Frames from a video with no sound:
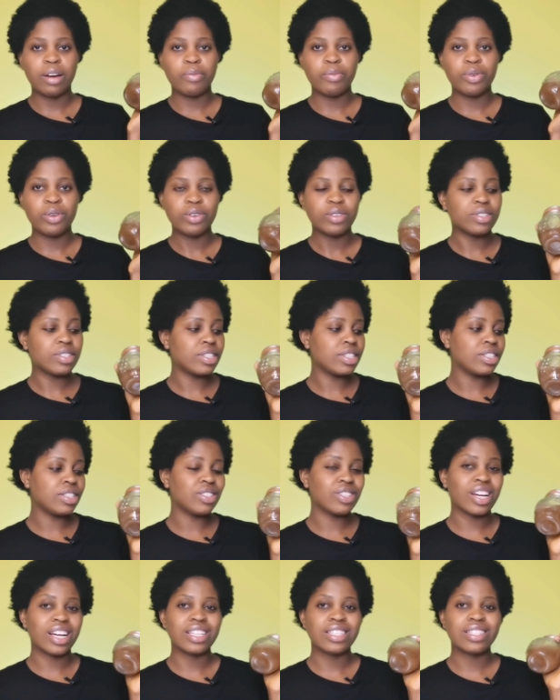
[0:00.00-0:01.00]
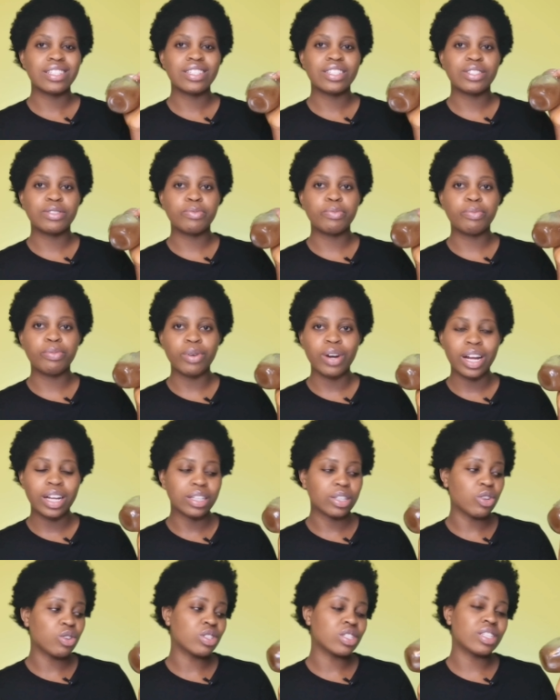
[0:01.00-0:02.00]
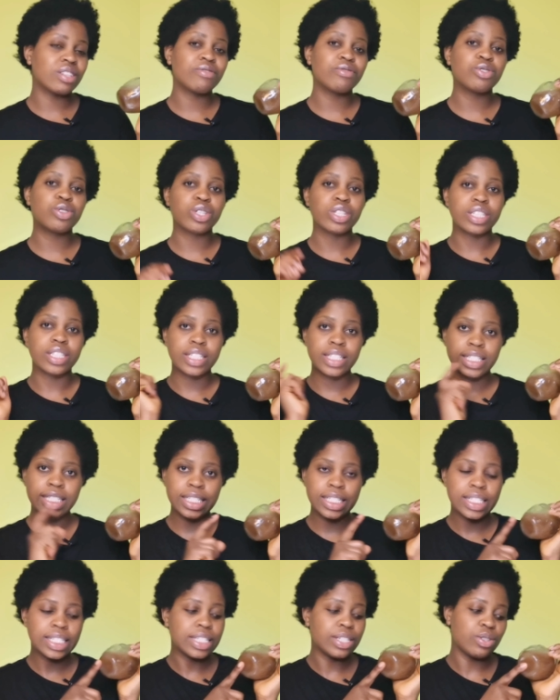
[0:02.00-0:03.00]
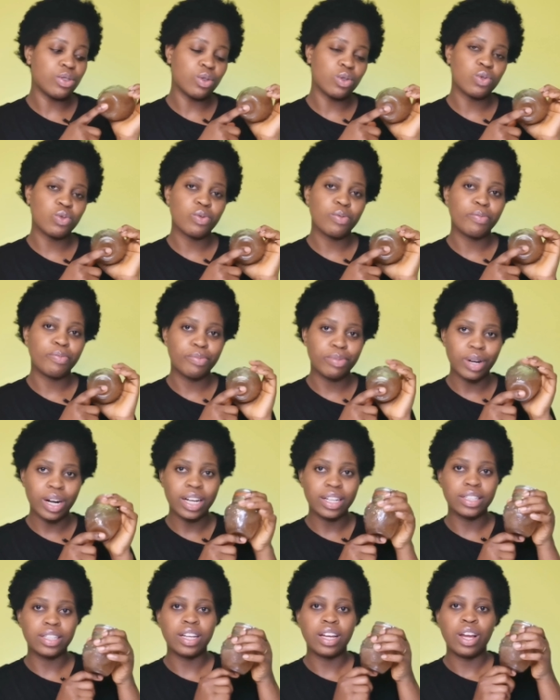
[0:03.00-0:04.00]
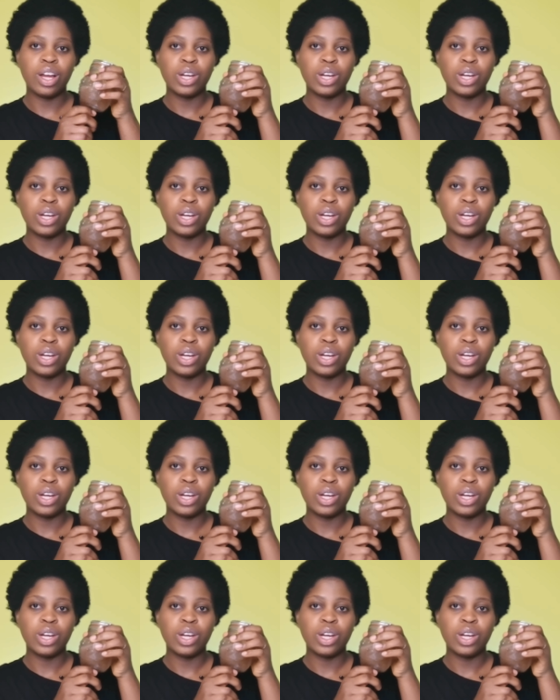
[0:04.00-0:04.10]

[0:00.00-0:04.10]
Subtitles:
I'll be using, you can see it's brown because even the seed is also brown.